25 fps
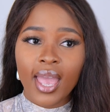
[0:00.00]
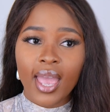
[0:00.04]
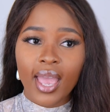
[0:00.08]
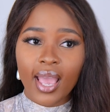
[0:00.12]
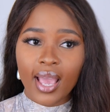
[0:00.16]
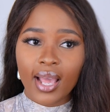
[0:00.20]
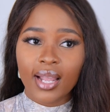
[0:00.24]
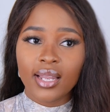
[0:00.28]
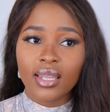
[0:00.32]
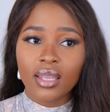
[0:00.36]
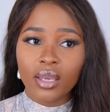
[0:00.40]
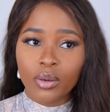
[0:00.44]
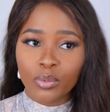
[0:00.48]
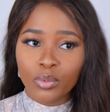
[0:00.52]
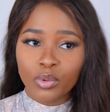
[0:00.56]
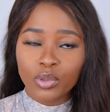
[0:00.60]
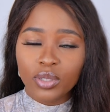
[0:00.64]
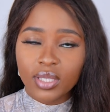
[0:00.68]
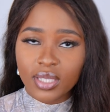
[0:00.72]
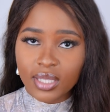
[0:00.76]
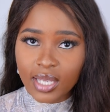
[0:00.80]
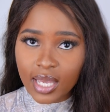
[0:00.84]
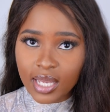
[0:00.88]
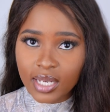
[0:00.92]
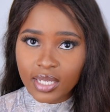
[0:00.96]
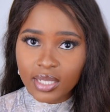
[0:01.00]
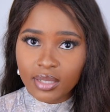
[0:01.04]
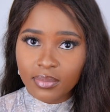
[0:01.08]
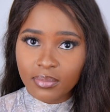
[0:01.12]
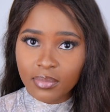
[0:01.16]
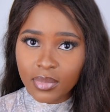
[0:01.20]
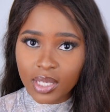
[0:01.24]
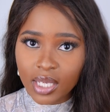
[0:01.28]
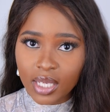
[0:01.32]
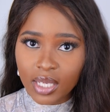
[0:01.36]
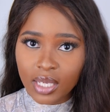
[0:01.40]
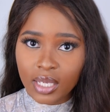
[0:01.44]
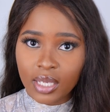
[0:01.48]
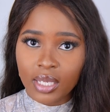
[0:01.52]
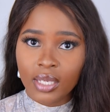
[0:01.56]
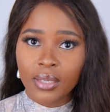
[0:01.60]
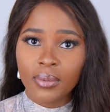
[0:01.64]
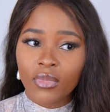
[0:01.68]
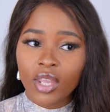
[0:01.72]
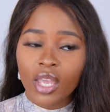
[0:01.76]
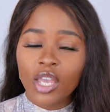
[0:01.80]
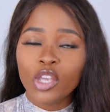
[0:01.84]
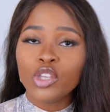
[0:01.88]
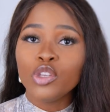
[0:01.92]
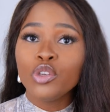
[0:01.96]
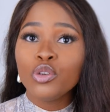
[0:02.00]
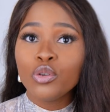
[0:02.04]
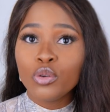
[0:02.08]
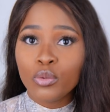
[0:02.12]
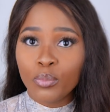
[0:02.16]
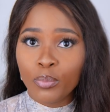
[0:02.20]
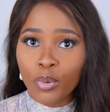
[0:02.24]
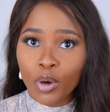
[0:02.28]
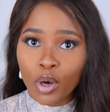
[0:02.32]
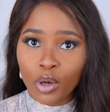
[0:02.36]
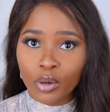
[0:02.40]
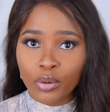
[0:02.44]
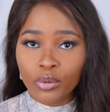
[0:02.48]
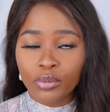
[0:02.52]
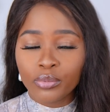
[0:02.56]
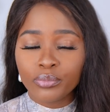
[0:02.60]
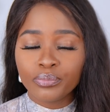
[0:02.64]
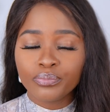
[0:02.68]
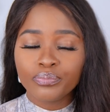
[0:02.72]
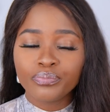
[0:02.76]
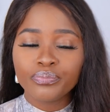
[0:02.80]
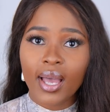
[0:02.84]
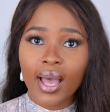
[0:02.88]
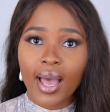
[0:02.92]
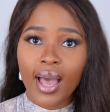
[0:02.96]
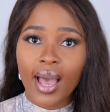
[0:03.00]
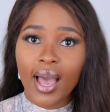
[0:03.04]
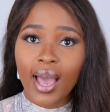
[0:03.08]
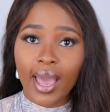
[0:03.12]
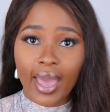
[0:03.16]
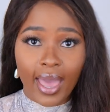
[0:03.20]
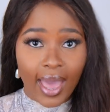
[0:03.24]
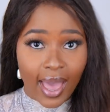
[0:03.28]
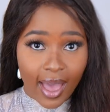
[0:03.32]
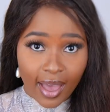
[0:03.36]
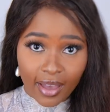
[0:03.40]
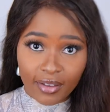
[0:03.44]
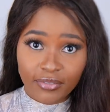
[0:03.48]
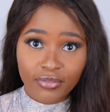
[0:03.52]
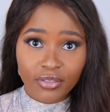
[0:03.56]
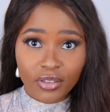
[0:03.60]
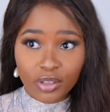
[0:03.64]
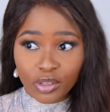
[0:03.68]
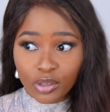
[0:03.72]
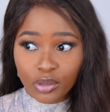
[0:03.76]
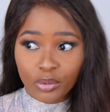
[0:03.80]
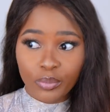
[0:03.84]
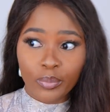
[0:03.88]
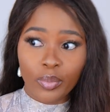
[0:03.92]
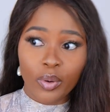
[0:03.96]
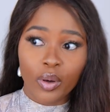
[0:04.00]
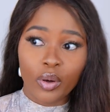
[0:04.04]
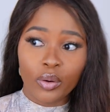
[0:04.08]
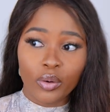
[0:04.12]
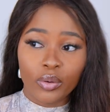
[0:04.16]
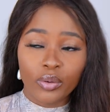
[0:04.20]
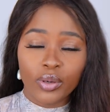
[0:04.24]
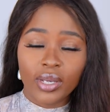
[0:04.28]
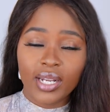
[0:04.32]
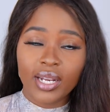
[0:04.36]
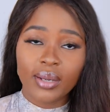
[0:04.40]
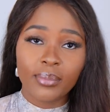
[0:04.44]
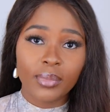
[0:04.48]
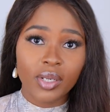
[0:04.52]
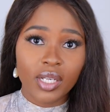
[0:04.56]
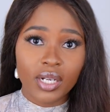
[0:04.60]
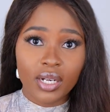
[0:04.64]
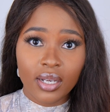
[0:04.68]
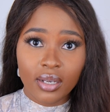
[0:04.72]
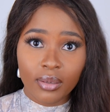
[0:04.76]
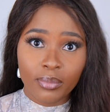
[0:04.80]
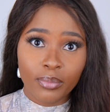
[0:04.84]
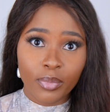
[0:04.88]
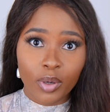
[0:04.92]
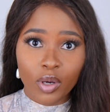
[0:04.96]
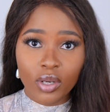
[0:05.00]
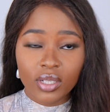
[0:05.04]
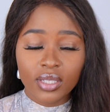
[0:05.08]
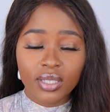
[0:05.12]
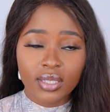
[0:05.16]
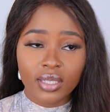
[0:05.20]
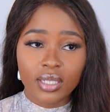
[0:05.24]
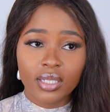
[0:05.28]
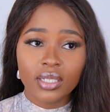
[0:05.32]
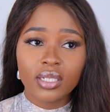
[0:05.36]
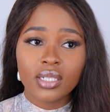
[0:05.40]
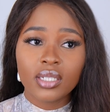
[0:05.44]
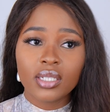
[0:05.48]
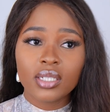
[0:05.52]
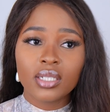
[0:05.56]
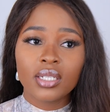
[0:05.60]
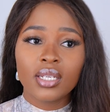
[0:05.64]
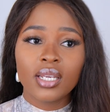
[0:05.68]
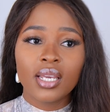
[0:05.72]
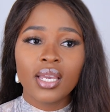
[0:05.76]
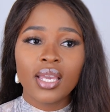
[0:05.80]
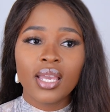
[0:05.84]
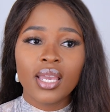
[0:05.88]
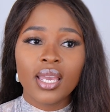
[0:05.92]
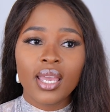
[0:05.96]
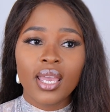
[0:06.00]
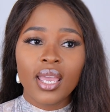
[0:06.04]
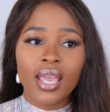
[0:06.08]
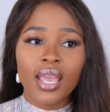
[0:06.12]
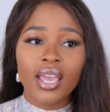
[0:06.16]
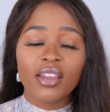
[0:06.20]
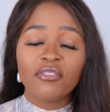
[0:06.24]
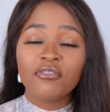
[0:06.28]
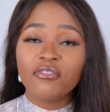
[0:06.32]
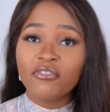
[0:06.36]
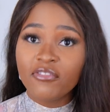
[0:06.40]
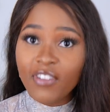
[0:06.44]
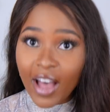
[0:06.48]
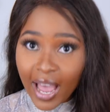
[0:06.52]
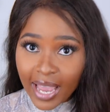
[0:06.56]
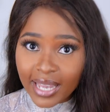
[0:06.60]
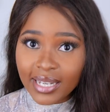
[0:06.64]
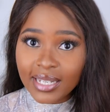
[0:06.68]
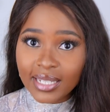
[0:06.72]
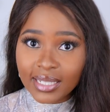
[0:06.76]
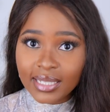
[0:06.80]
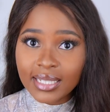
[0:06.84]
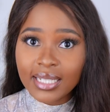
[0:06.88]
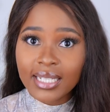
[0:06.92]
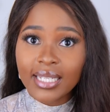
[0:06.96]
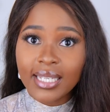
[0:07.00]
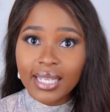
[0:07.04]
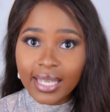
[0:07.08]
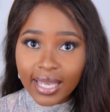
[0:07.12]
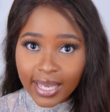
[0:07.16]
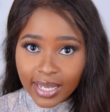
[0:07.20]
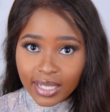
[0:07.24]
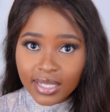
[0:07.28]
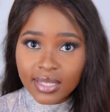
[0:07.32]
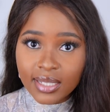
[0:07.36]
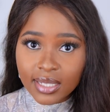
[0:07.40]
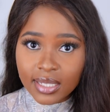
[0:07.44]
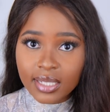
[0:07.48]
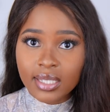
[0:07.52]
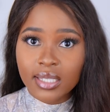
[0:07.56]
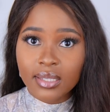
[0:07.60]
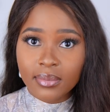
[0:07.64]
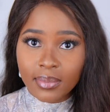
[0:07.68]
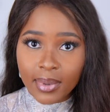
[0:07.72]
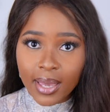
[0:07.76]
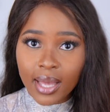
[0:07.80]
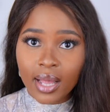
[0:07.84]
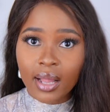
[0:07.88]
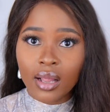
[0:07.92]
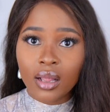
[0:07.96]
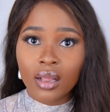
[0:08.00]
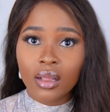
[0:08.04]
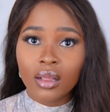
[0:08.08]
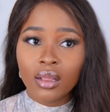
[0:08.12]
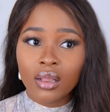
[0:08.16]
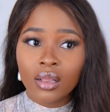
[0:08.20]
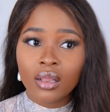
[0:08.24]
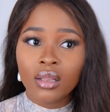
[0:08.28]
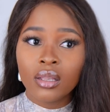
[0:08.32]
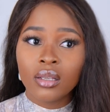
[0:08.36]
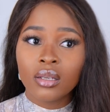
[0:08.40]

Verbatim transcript: and they will send me a new bottle. I have the new bottle and I'm gonna unbox it and finally get to smell